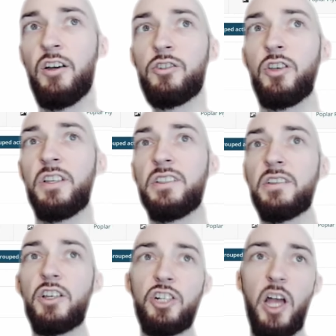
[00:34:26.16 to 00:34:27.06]
So this is
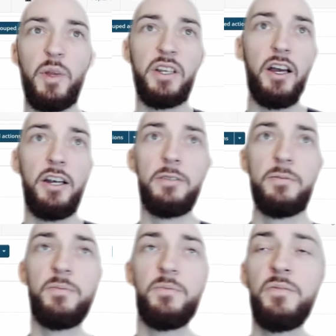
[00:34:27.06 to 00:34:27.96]
the shopping cart.
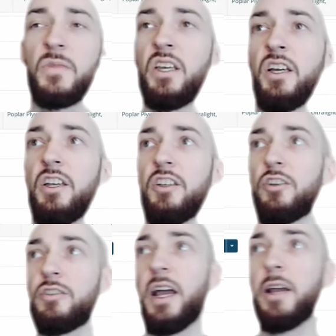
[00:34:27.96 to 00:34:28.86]

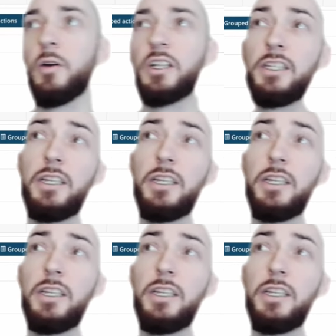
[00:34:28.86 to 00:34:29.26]
So directly